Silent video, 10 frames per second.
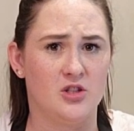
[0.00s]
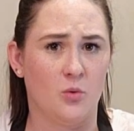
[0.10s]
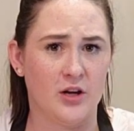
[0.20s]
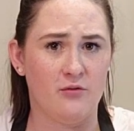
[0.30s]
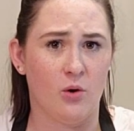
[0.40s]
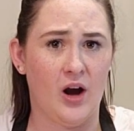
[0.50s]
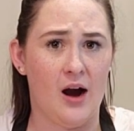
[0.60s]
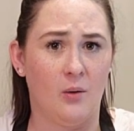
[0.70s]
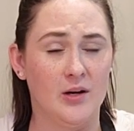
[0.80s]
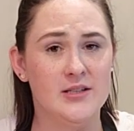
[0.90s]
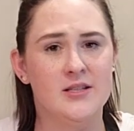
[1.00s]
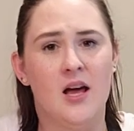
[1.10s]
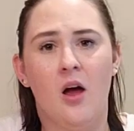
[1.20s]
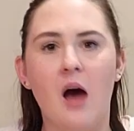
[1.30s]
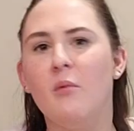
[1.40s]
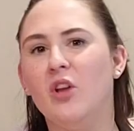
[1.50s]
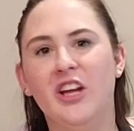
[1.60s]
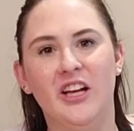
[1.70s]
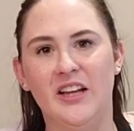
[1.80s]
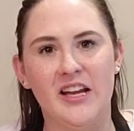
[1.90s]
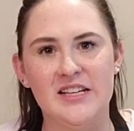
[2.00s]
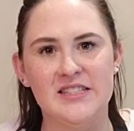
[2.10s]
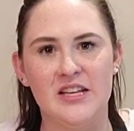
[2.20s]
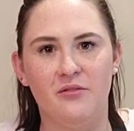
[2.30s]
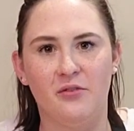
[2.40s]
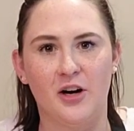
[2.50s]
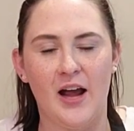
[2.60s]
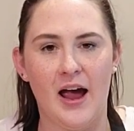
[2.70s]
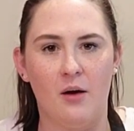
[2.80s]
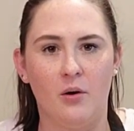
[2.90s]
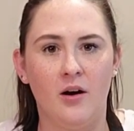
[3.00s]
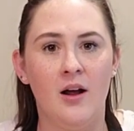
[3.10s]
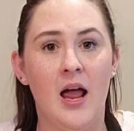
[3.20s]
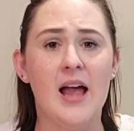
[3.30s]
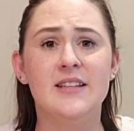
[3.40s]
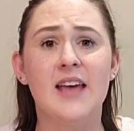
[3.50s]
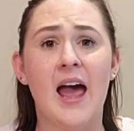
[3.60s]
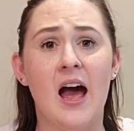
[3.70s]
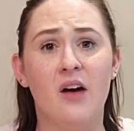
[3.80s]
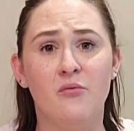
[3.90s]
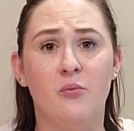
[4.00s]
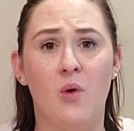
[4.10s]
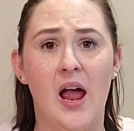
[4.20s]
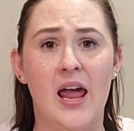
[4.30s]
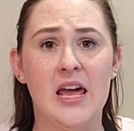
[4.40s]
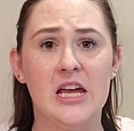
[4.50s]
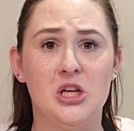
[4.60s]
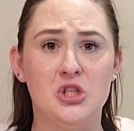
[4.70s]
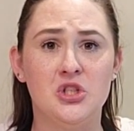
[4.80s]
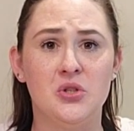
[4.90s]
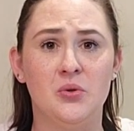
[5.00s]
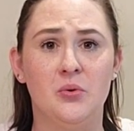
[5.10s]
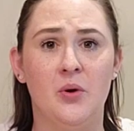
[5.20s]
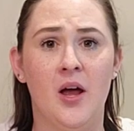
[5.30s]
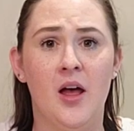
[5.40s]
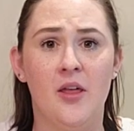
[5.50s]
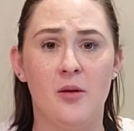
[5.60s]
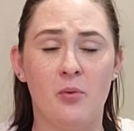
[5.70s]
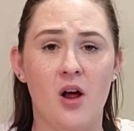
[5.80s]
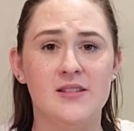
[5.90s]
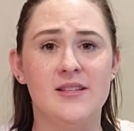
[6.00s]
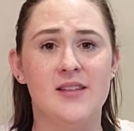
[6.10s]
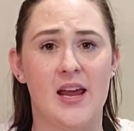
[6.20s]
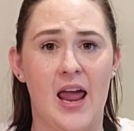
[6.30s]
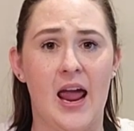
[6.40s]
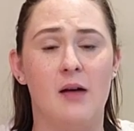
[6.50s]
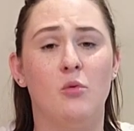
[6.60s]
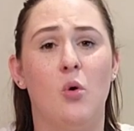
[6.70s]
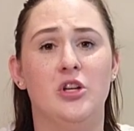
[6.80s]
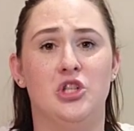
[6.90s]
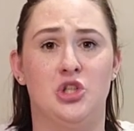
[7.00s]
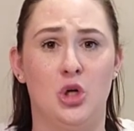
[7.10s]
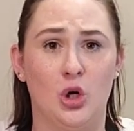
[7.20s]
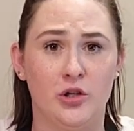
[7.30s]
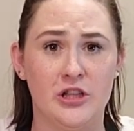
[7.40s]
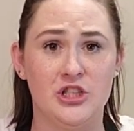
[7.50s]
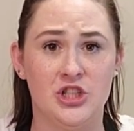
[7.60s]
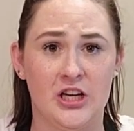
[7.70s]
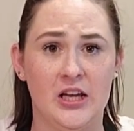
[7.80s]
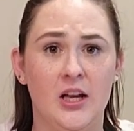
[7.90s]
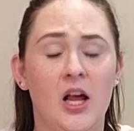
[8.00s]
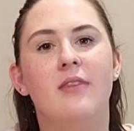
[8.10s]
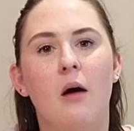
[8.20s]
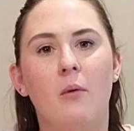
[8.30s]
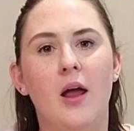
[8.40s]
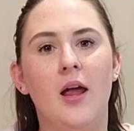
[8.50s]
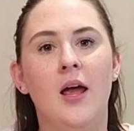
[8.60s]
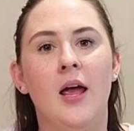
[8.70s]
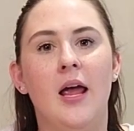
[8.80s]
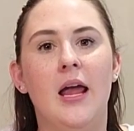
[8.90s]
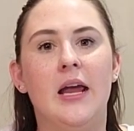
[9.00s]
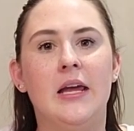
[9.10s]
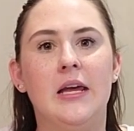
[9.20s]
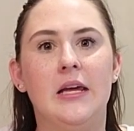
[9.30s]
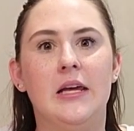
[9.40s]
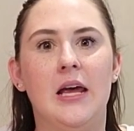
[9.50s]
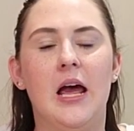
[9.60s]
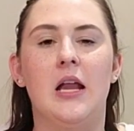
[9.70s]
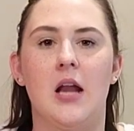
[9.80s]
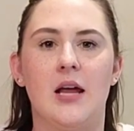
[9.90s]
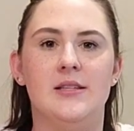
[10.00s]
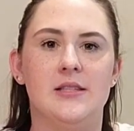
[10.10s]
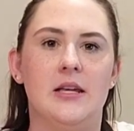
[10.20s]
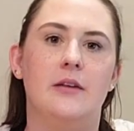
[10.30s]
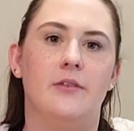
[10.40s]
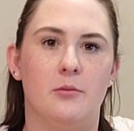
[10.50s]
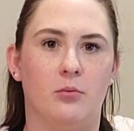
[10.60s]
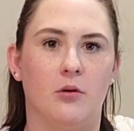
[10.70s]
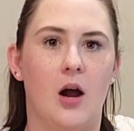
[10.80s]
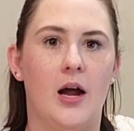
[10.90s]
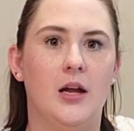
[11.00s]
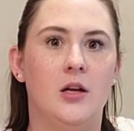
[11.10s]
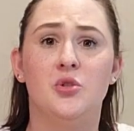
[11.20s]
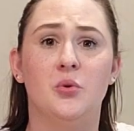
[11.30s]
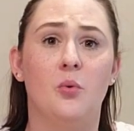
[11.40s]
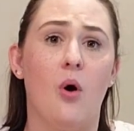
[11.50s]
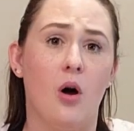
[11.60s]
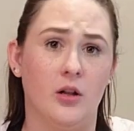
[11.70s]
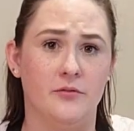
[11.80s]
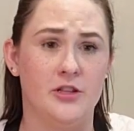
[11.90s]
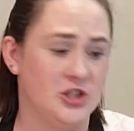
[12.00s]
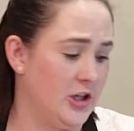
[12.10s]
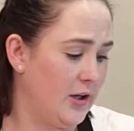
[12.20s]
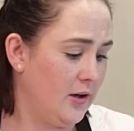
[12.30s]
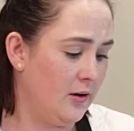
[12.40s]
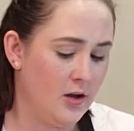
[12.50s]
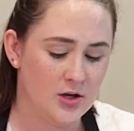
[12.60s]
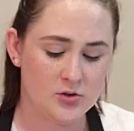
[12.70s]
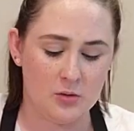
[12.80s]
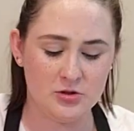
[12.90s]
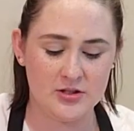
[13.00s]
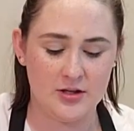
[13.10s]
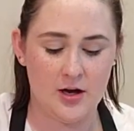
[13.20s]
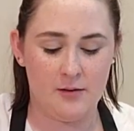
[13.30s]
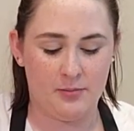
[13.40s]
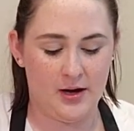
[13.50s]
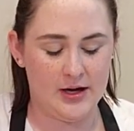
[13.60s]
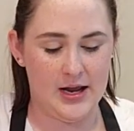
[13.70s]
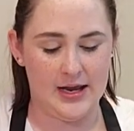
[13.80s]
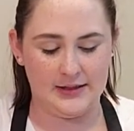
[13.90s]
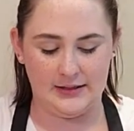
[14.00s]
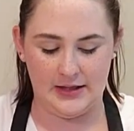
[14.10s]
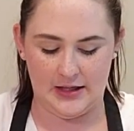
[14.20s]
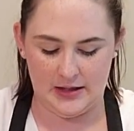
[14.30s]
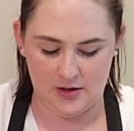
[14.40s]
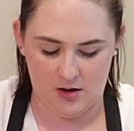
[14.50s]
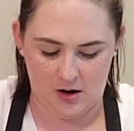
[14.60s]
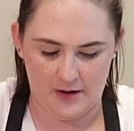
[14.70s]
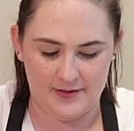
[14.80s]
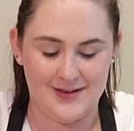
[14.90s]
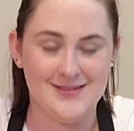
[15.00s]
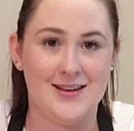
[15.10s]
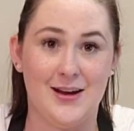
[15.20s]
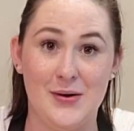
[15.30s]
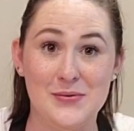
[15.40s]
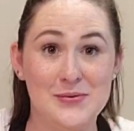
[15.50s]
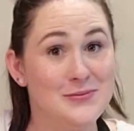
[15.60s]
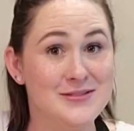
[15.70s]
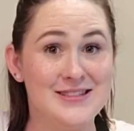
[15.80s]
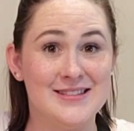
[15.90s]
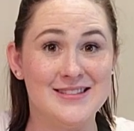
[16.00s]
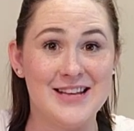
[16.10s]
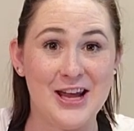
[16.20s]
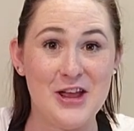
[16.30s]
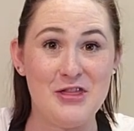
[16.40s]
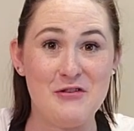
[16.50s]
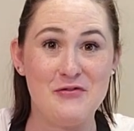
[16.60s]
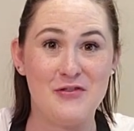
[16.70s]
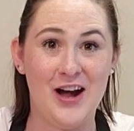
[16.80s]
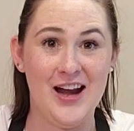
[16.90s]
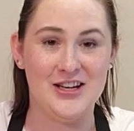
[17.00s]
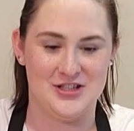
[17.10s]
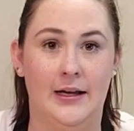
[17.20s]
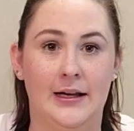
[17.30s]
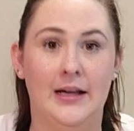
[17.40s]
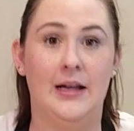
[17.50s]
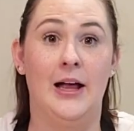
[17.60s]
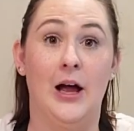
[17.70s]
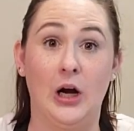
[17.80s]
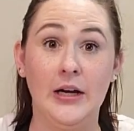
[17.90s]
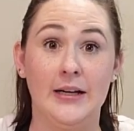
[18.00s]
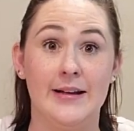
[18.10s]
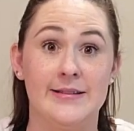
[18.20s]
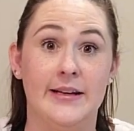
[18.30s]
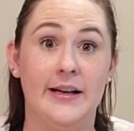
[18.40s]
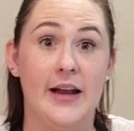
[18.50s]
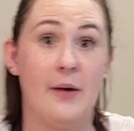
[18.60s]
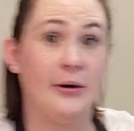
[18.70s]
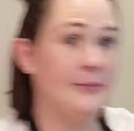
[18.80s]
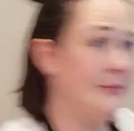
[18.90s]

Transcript: 24 hours. I'm only gonna let it sit for an hour, and halfway into the process, I am going to turn the chicken. That way it can get a nice even brine to all of the chicken. So I'm just gonna put a lid on this and go stick it in the fridge. All right, I'll see you in an hour.